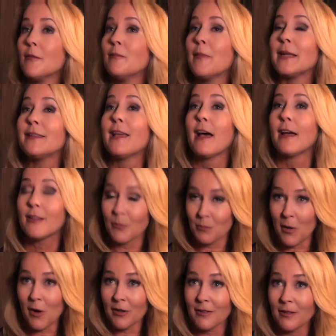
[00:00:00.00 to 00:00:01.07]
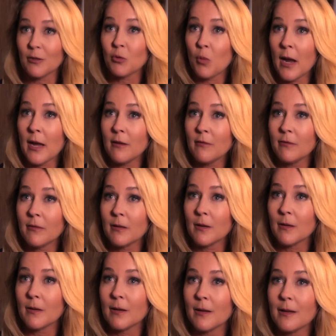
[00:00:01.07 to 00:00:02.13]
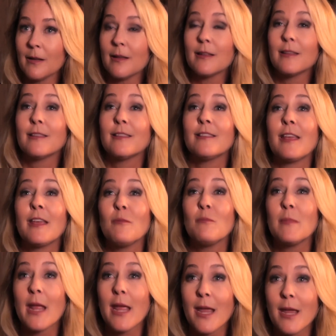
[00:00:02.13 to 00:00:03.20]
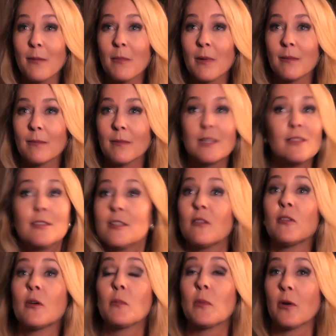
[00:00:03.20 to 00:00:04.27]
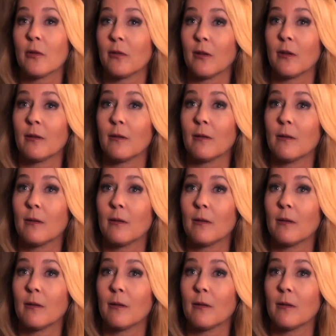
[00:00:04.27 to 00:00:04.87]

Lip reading: My dad's boss's wife, same name, different person.